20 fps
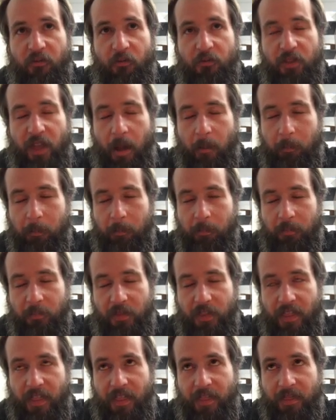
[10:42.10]

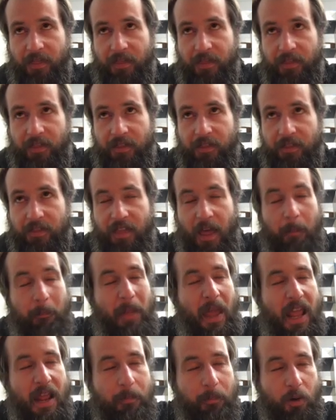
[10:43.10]
that
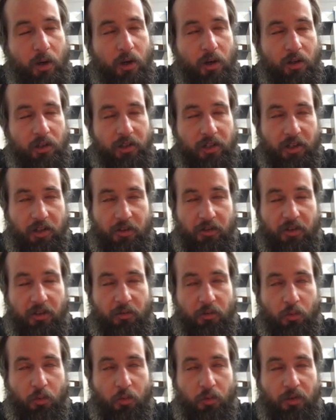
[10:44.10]
paper earlier
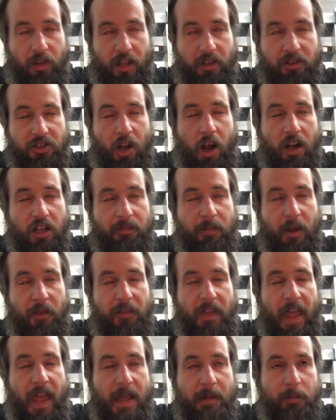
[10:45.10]
that talked about
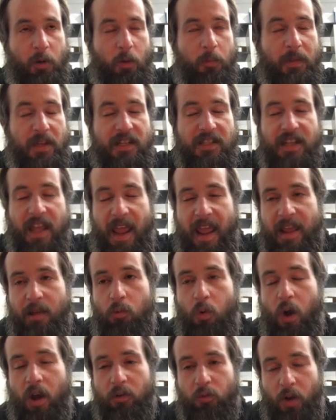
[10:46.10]
the ApoB to
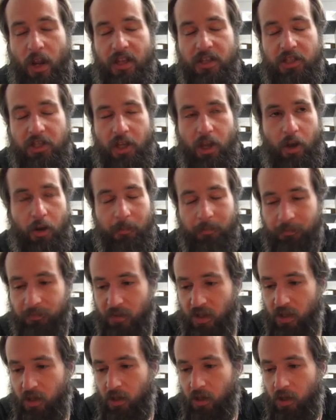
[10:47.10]
A1 ratio.
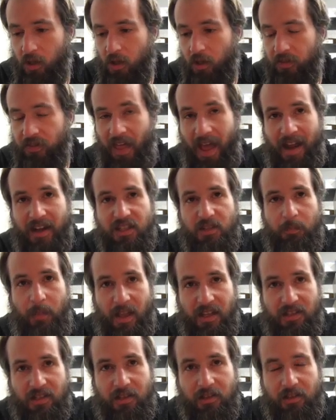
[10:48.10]
That is
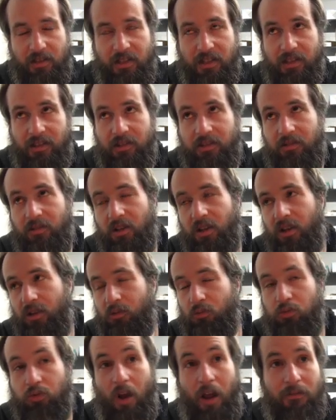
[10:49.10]
basically,
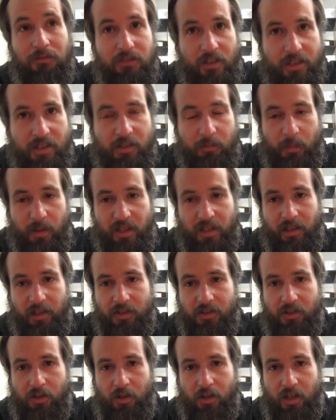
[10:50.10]
roughly speaking, a
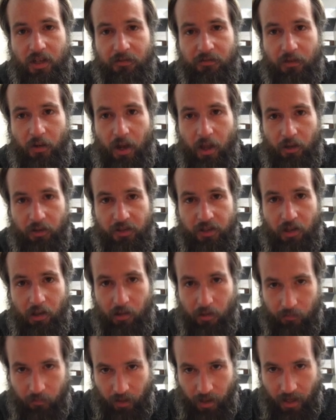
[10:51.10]
surrogate for LDL
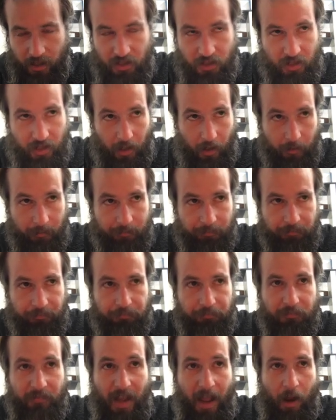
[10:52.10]
over HDL.
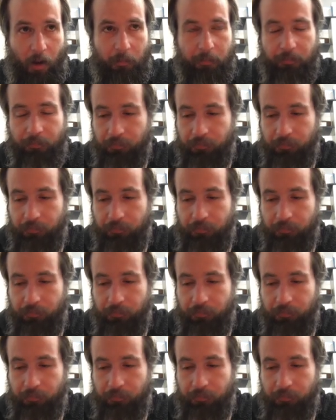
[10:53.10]
Now,